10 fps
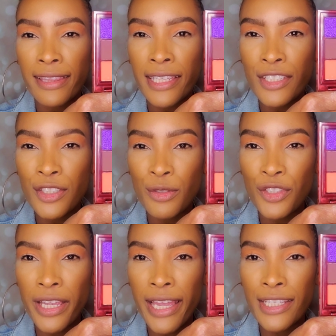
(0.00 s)
These 2
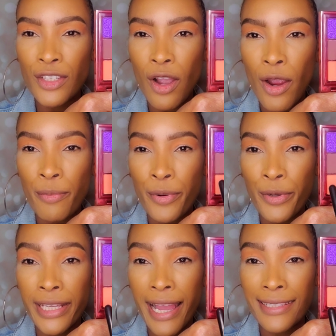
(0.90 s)
shades are
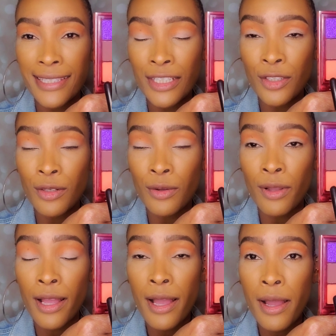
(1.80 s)
pretty identical,
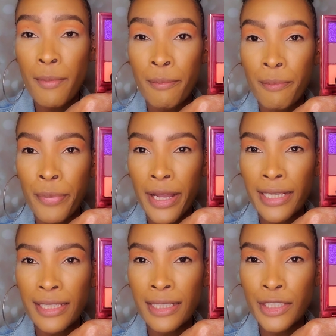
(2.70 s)

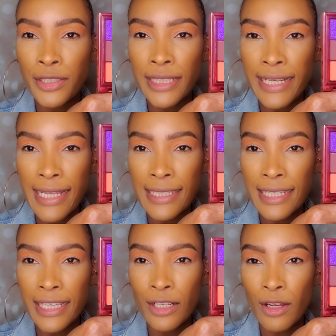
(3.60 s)
but clearly not
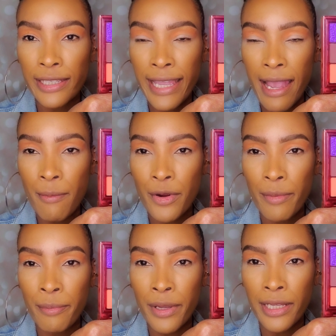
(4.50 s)
seeing it on camera,
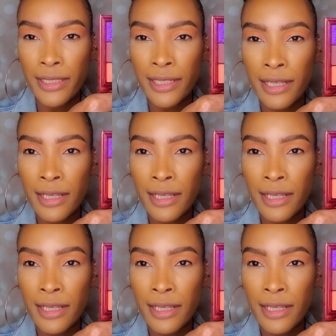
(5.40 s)
but